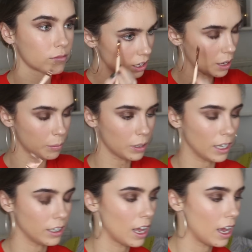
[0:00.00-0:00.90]
And then
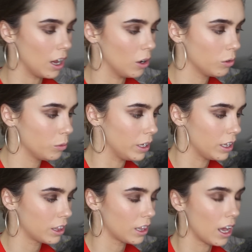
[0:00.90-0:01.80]
blend that out
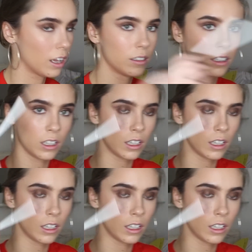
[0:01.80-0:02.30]
with that